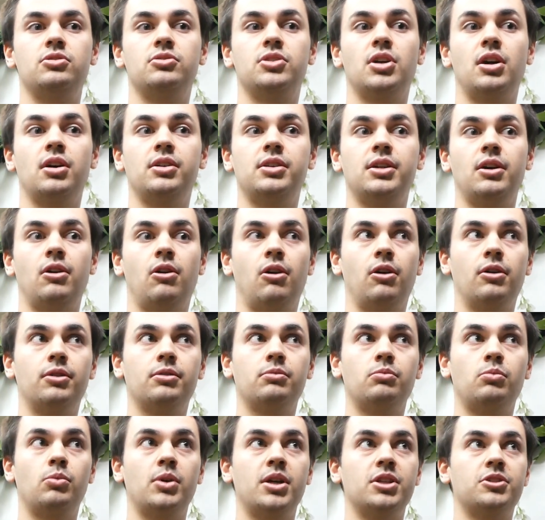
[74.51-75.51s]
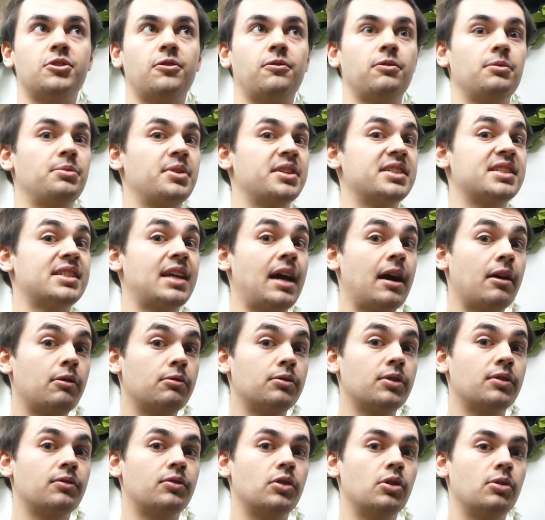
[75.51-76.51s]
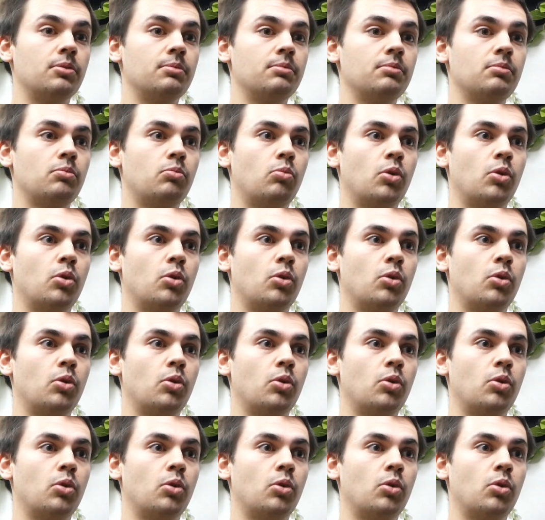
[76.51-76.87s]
you turned it on, which from the sound of them,